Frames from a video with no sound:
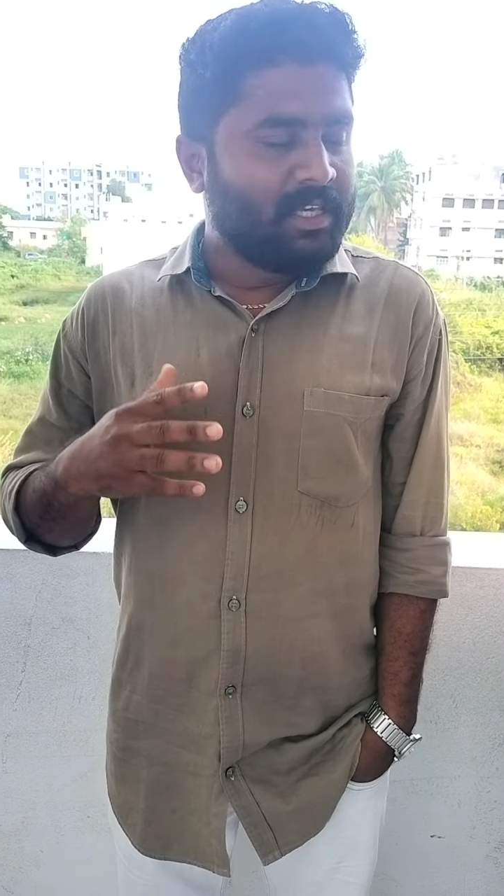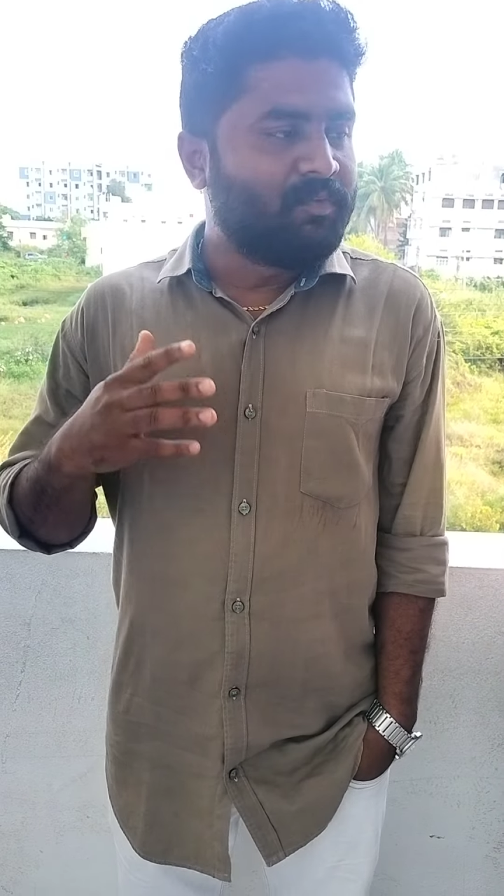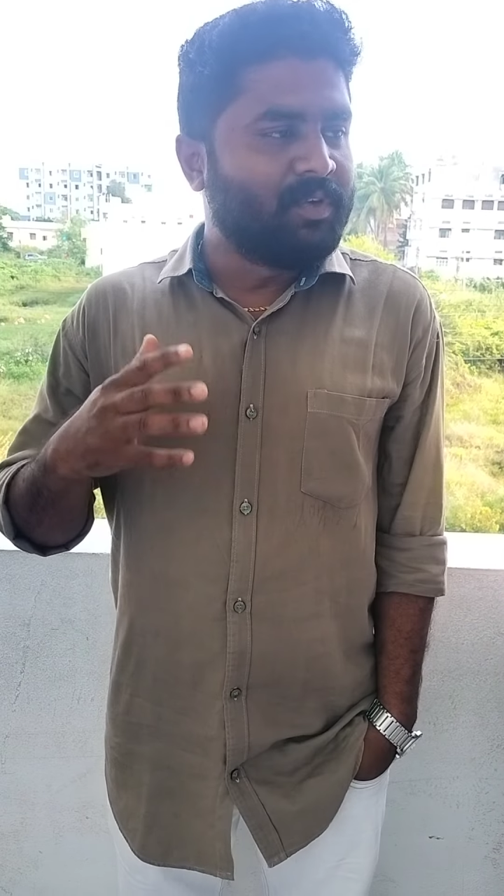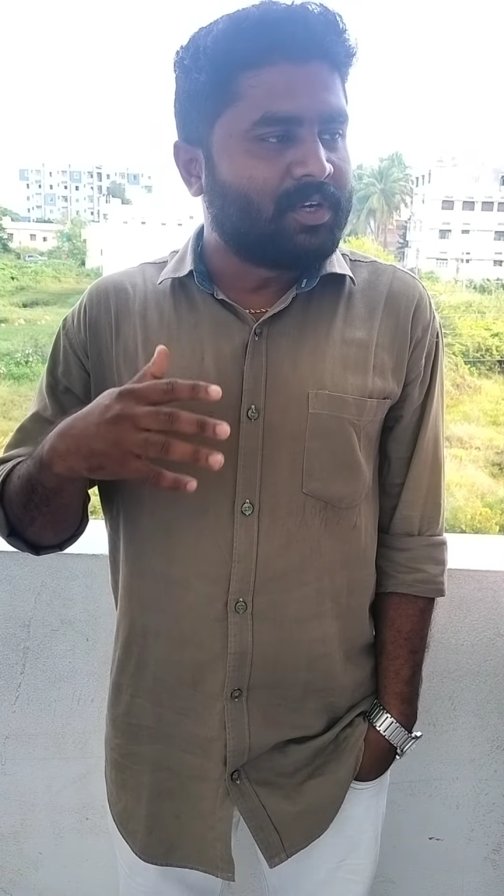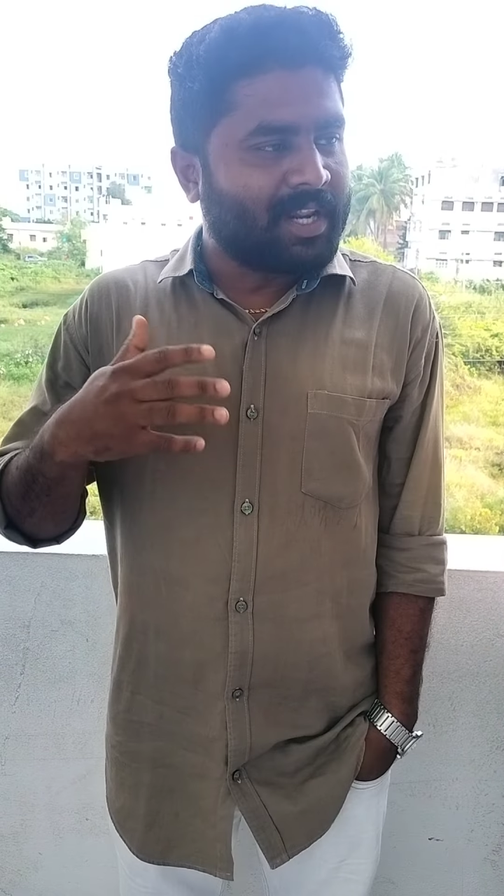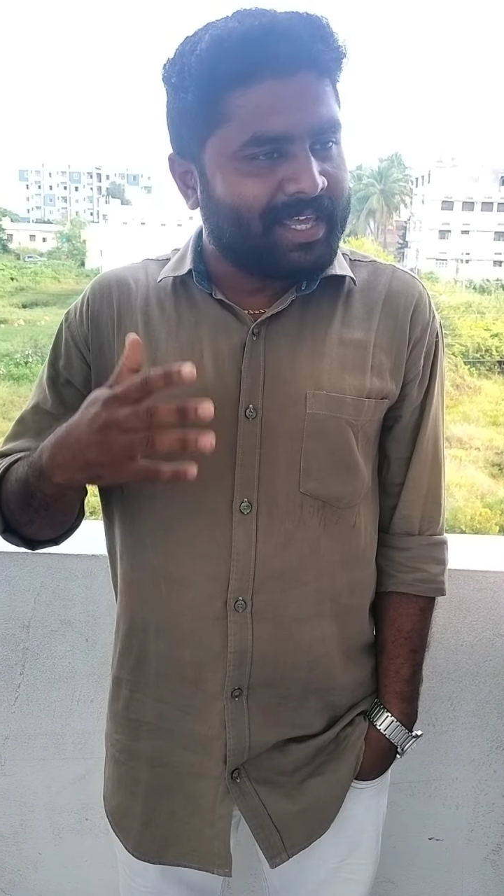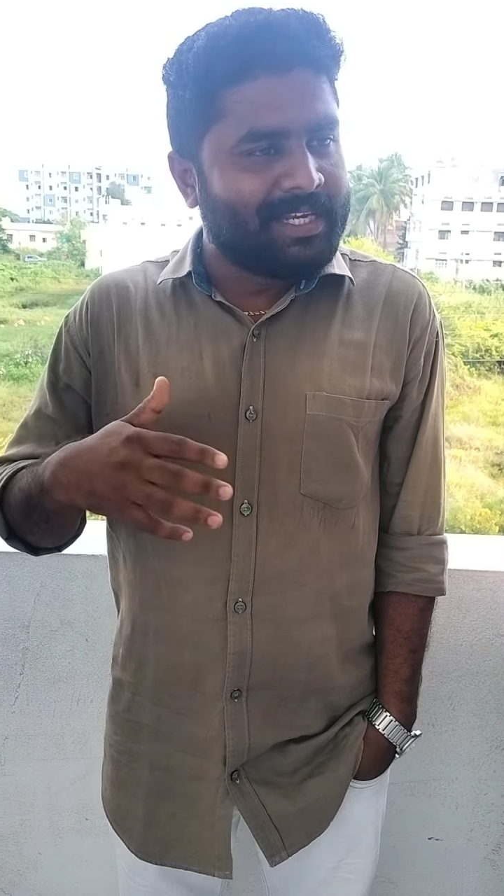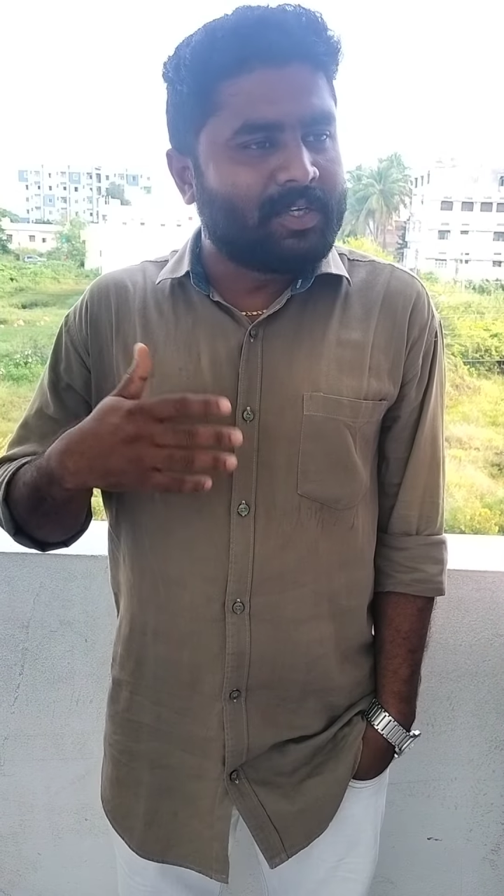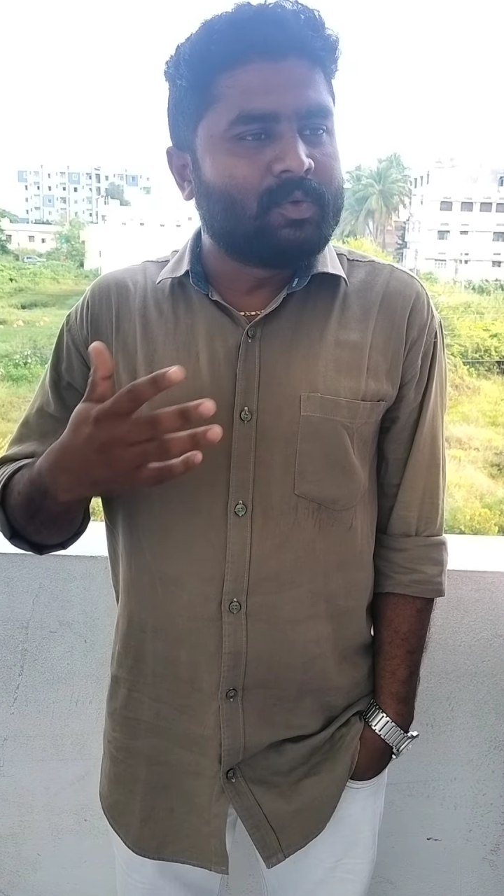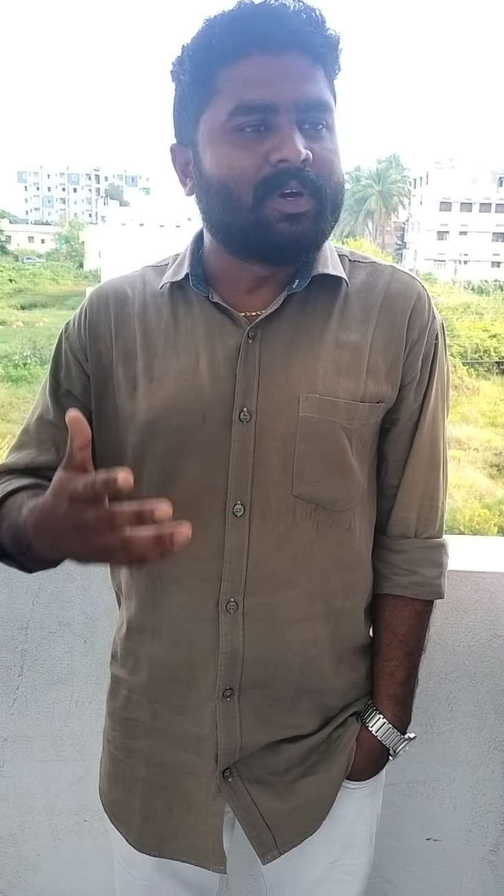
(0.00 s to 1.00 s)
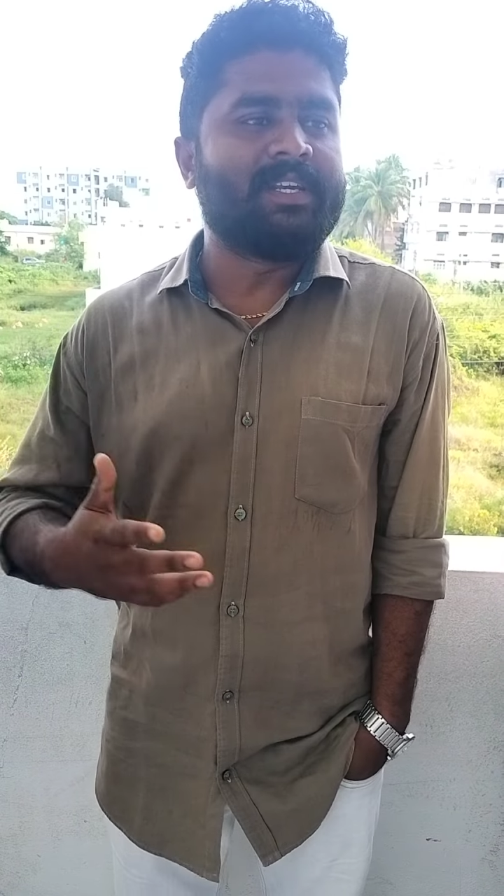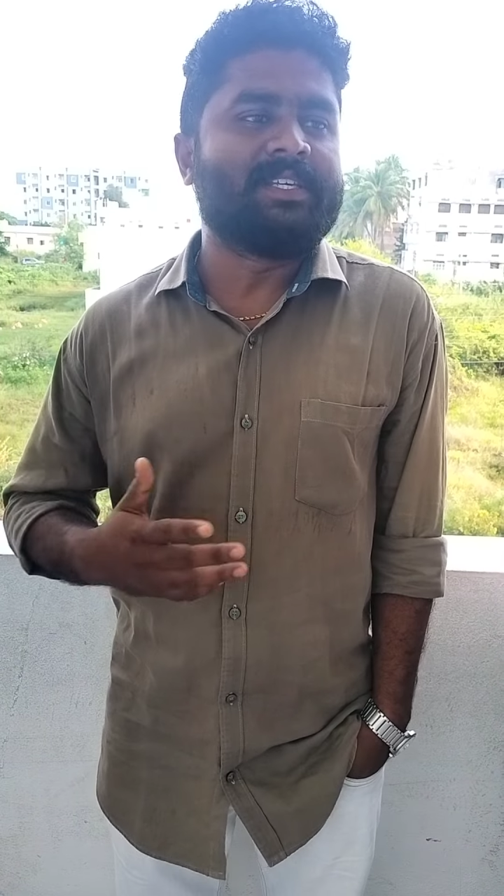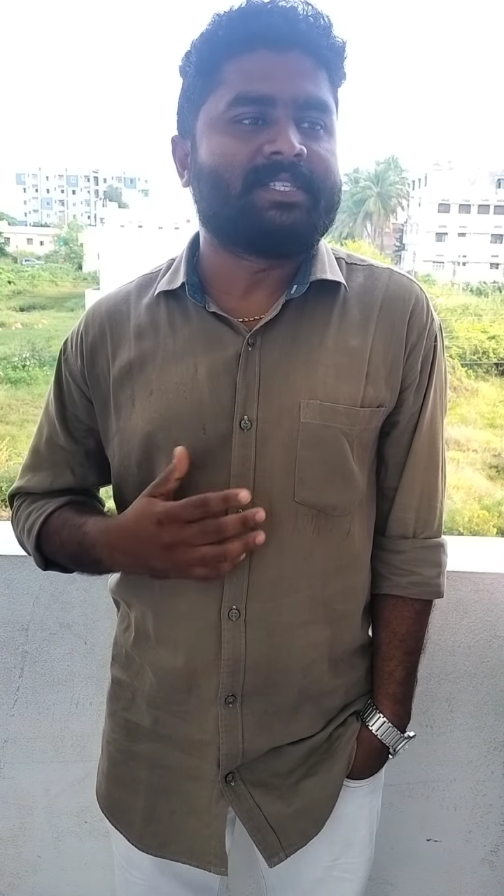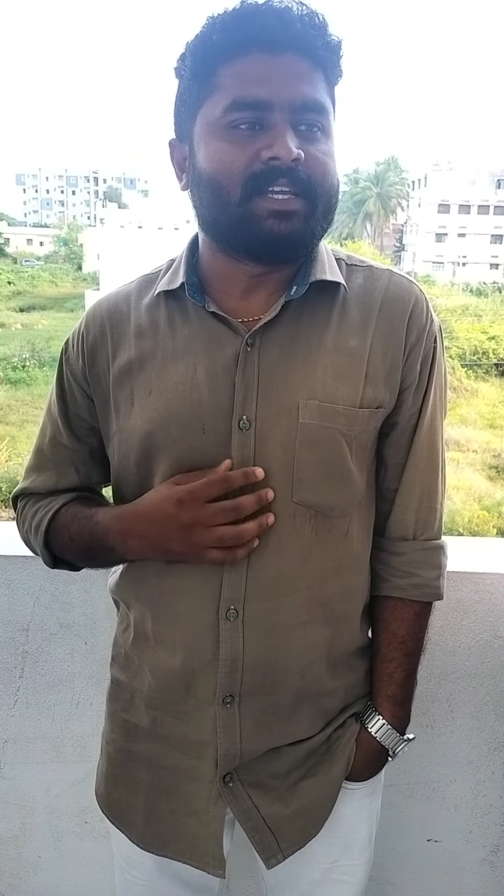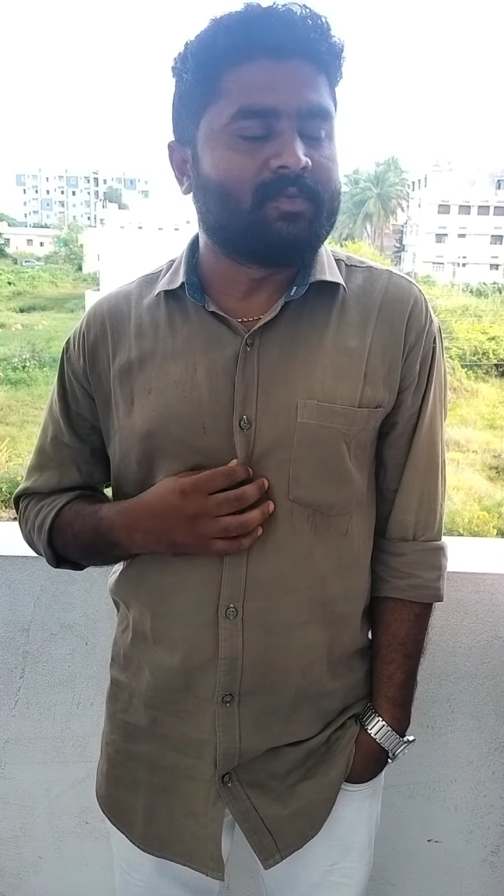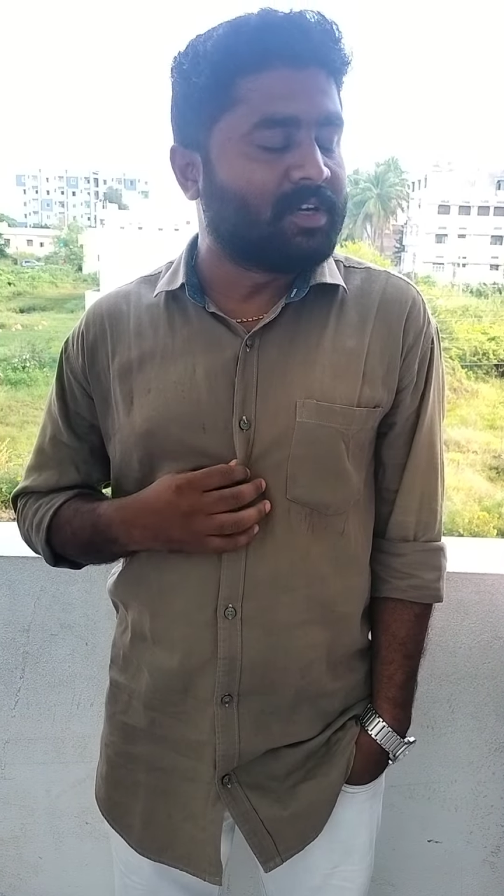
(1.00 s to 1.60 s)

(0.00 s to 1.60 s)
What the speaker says: if you try to understand